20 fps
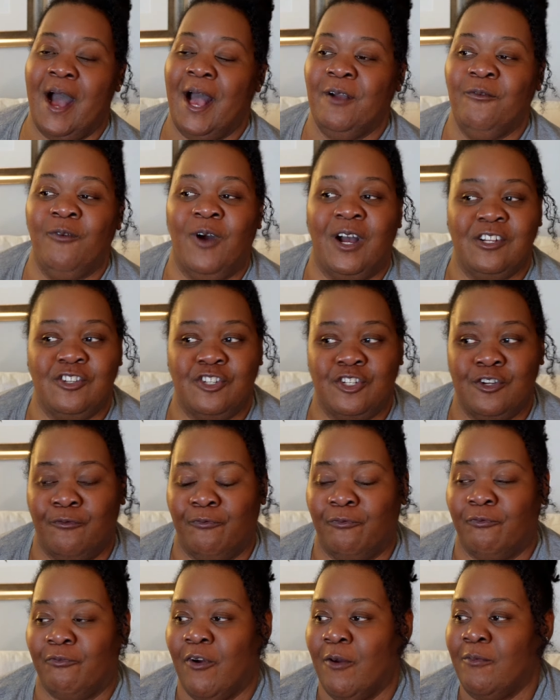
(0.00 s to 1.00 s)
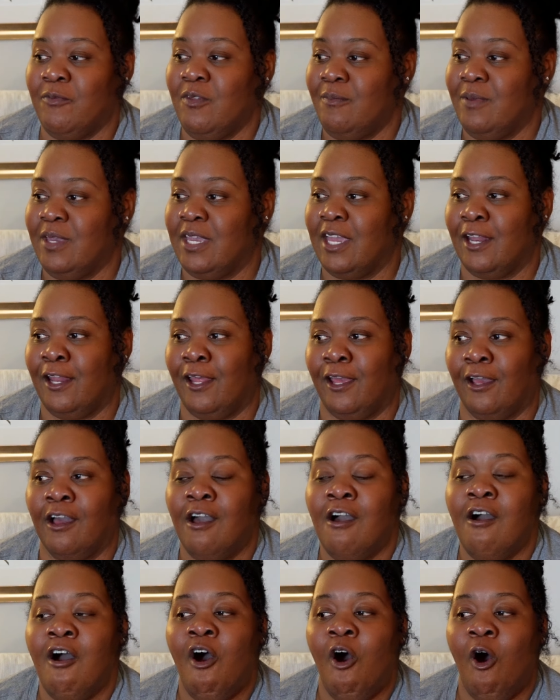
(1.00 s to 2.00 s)
I watched it from the
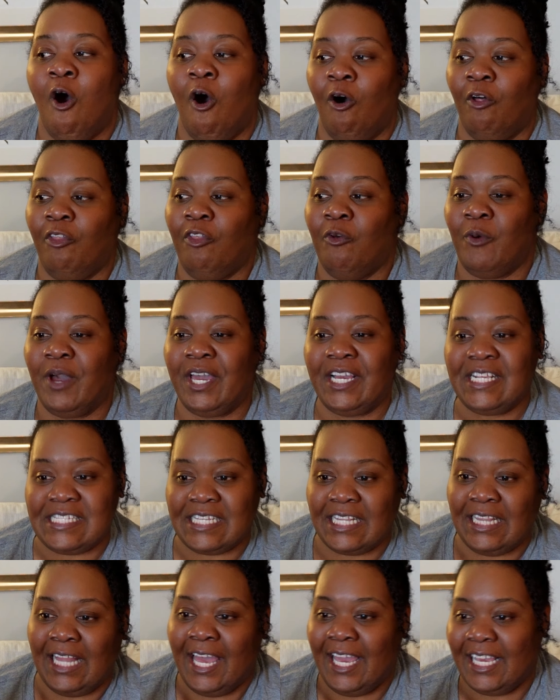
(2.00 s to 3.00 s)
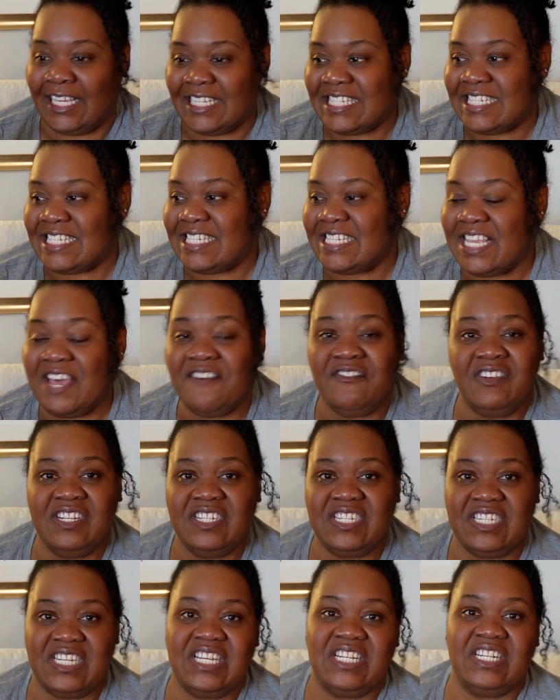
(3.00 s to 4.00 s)
beginning all the way to like
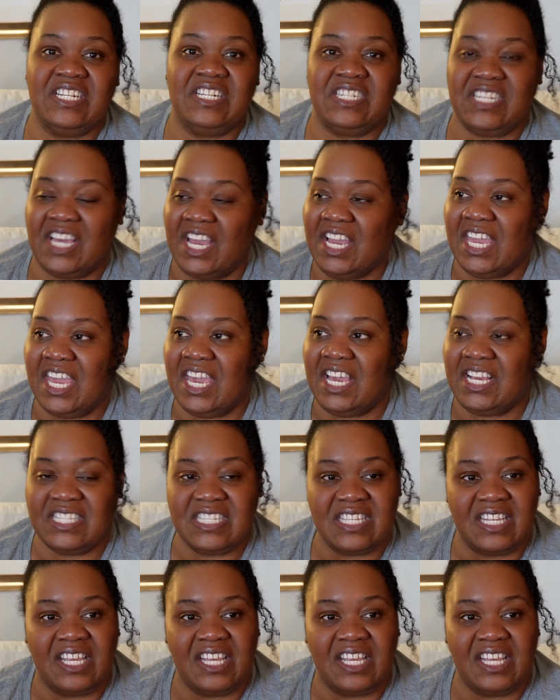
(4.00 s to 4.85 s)
17 decades